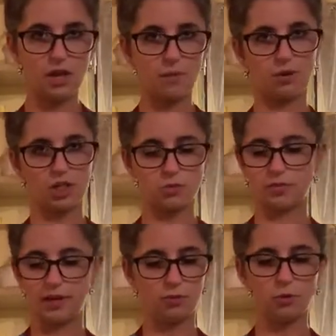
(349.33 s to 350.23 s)
Parchment
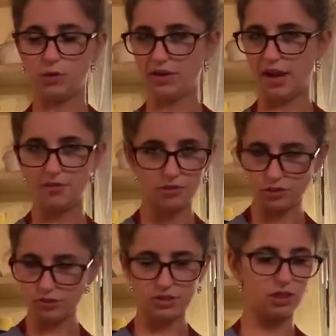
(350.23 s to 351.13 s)
paper. We never
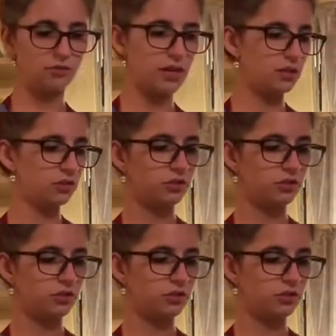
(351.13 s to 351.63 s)
do this on regular